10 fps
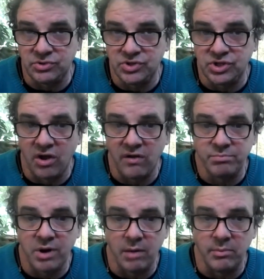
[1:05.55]
solve
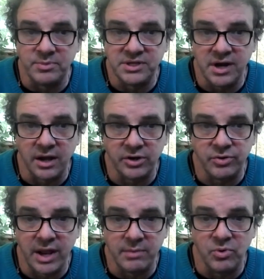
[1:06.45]
problems and not
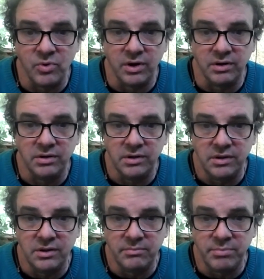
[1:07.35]
create more
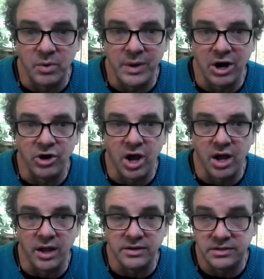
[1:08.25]
but we are not.